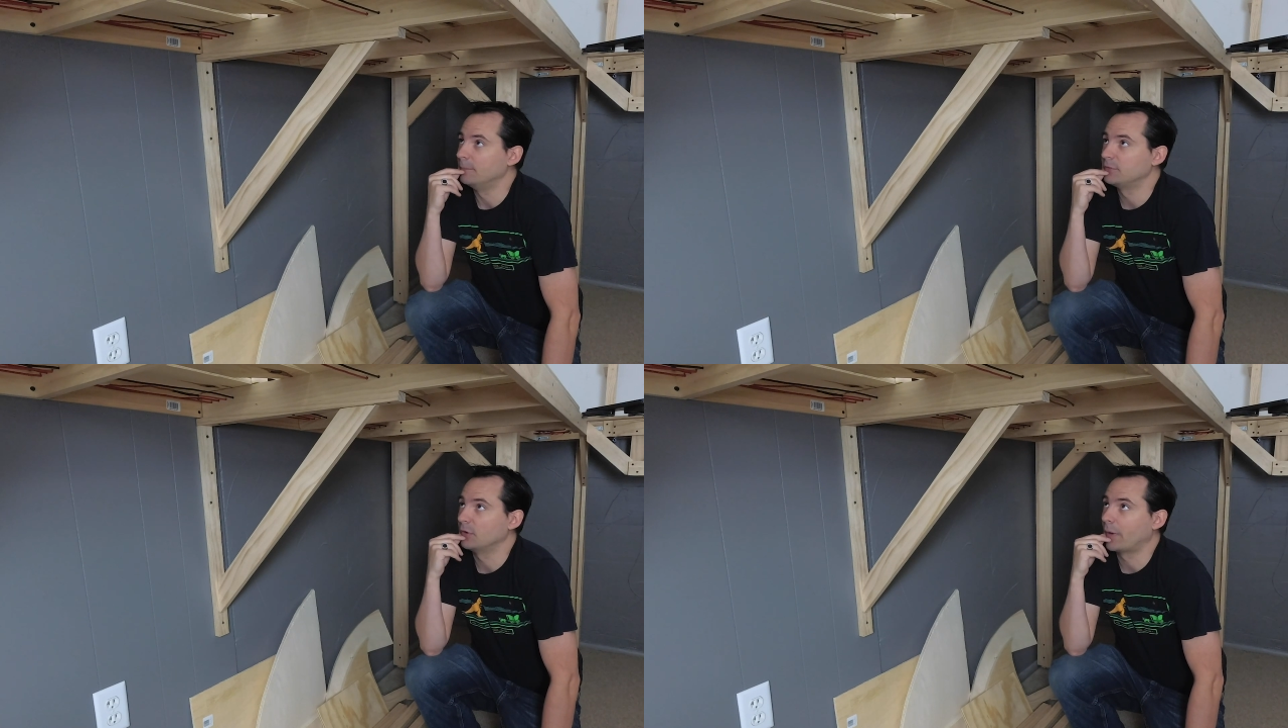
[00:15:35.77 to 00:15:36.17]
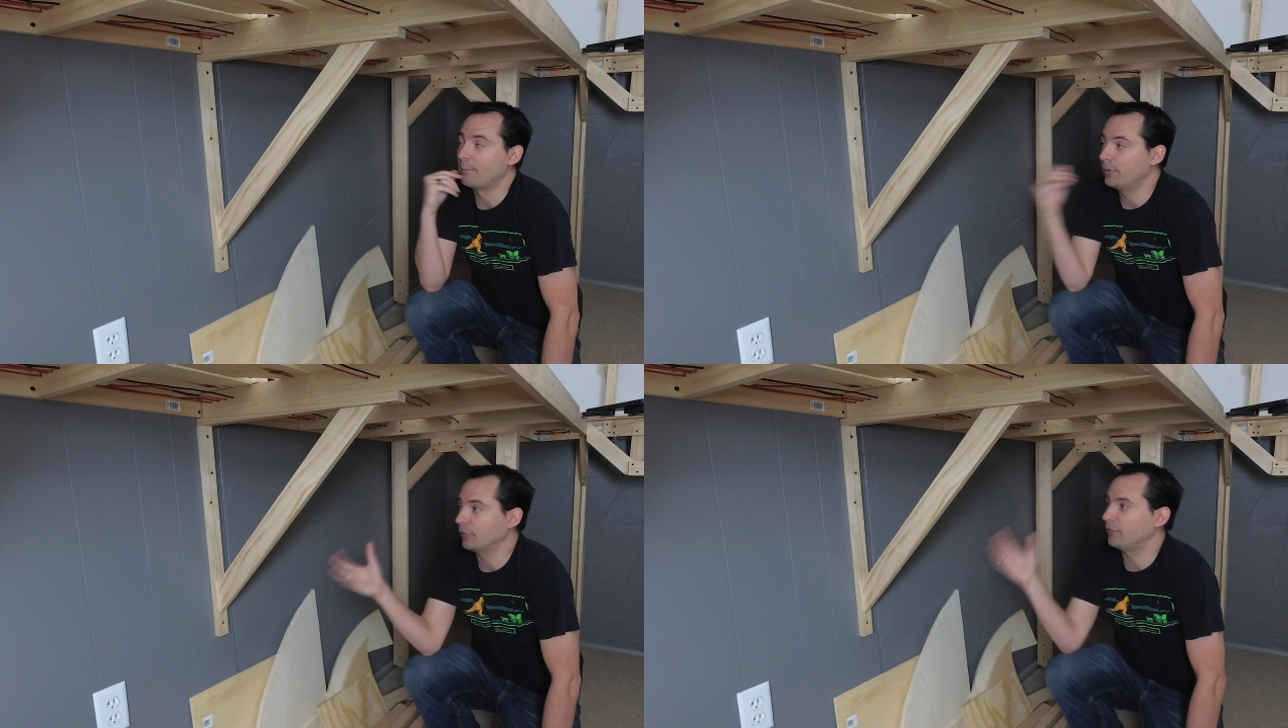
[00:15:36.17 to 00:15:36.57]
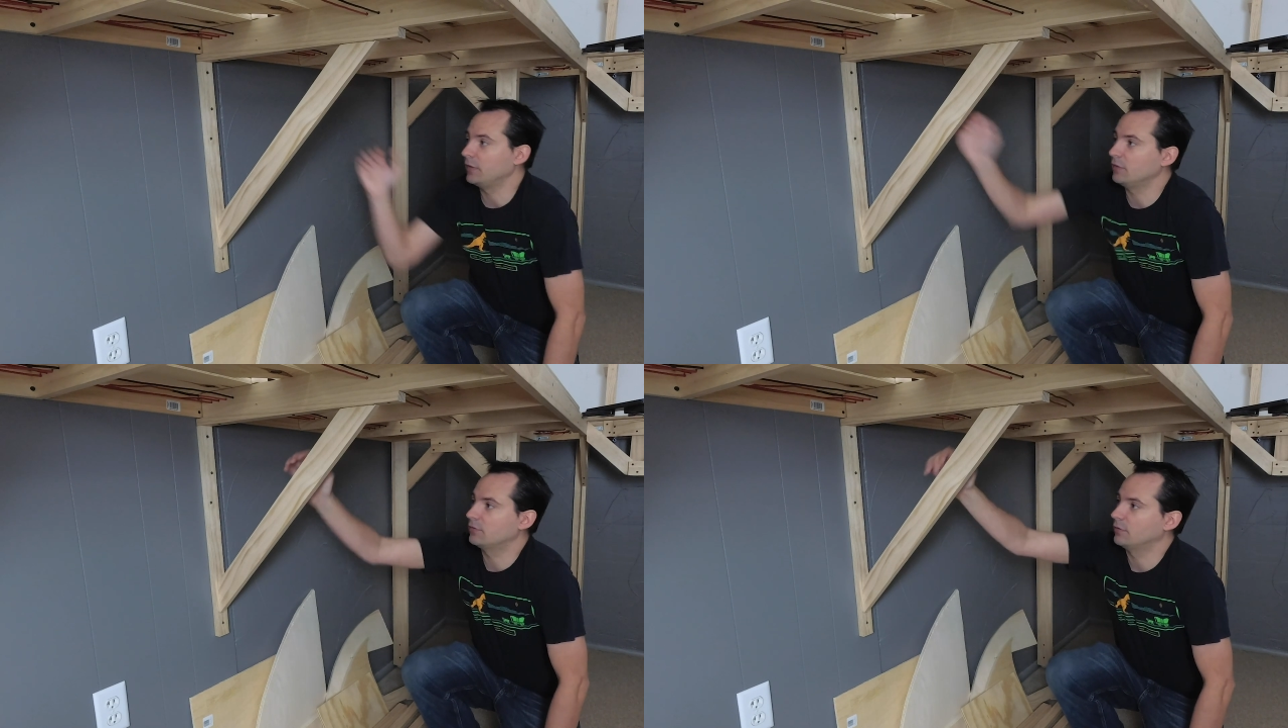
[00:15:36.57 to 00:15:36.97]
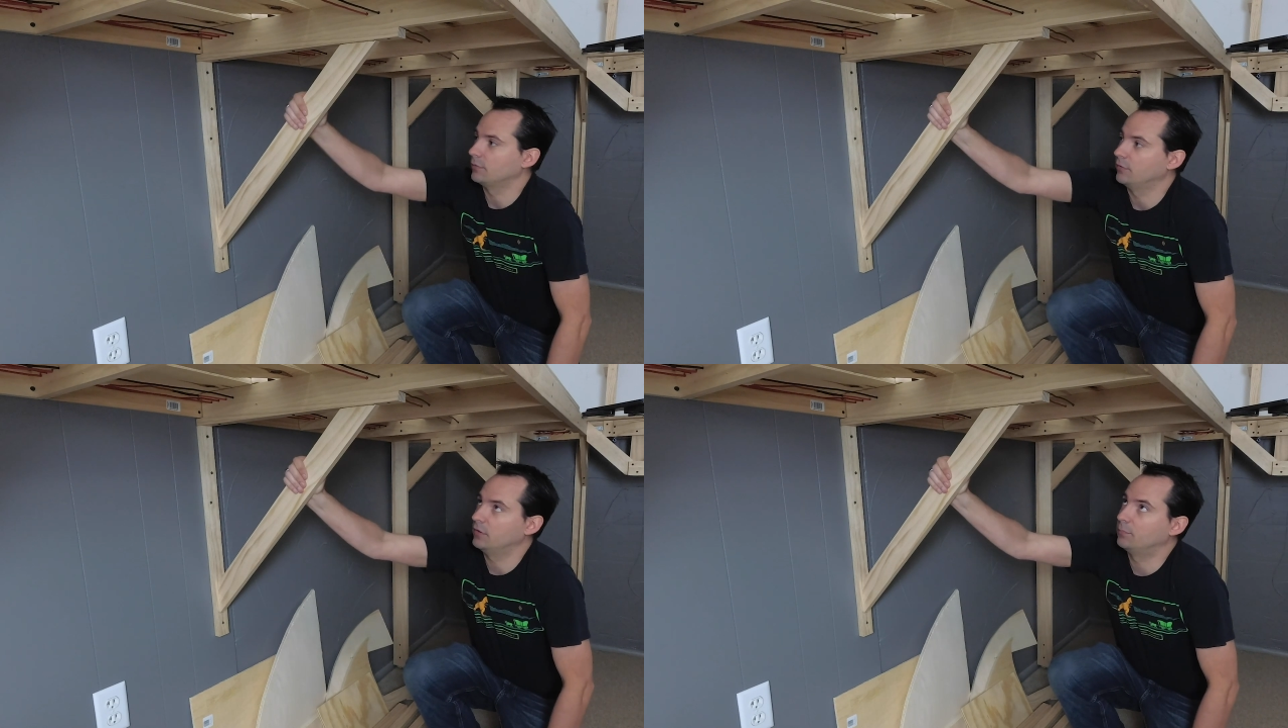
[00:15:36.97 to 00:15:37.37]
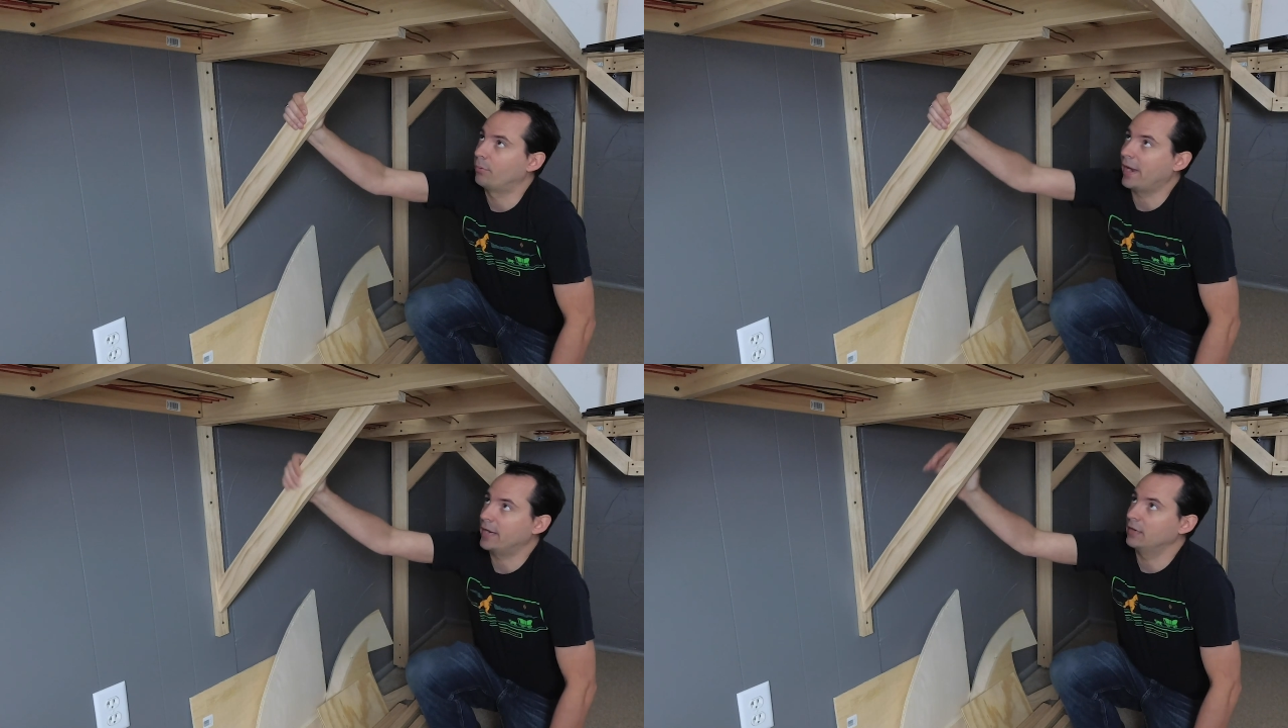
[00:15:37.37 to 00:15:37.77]
So I built these
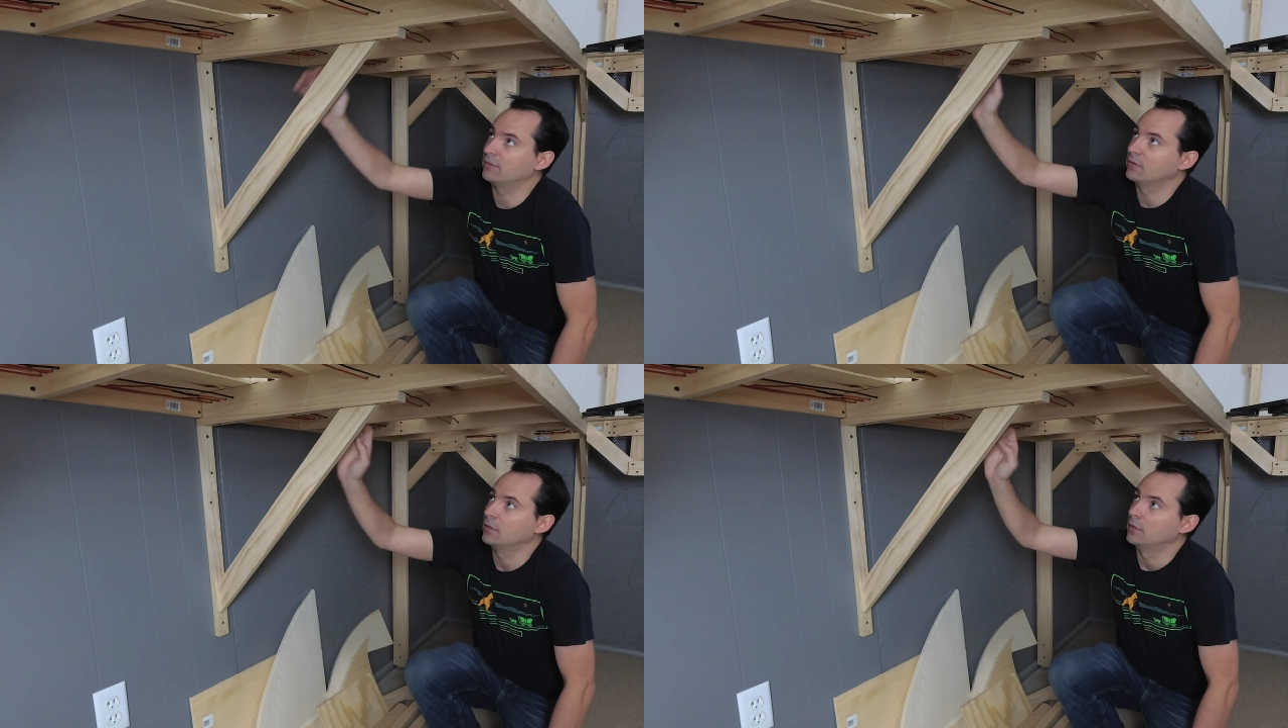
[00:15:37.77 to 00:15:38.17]
brackets